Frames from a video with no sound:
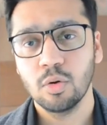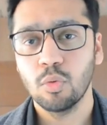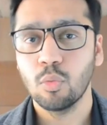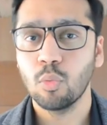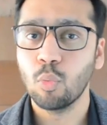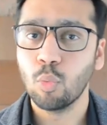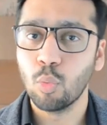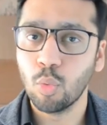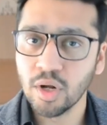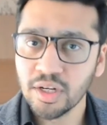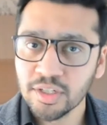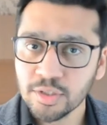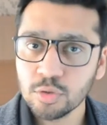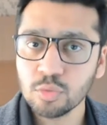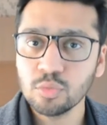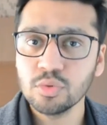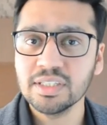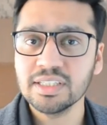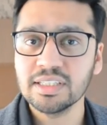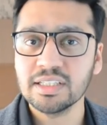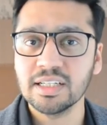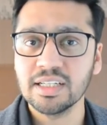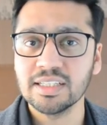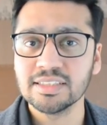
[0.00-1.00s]

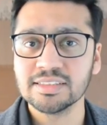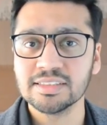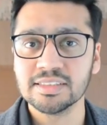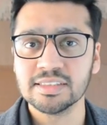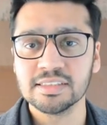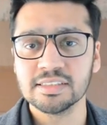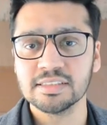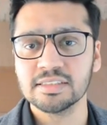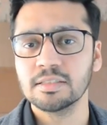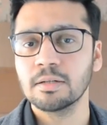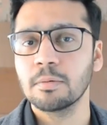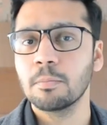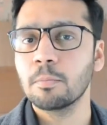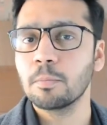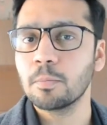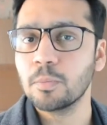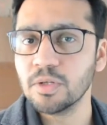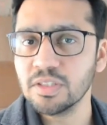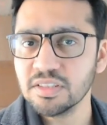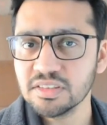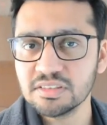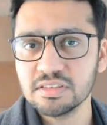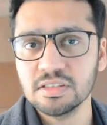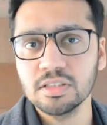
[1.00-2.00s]
One-to-one classes,
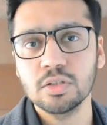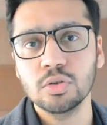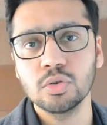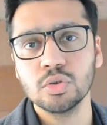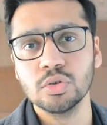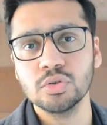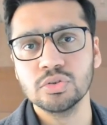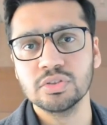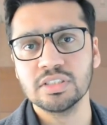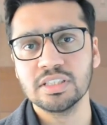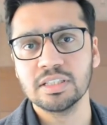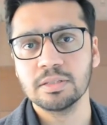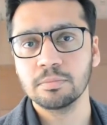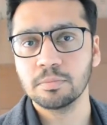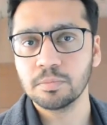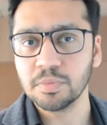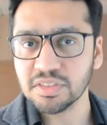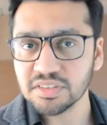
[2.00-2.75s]
personal coaching,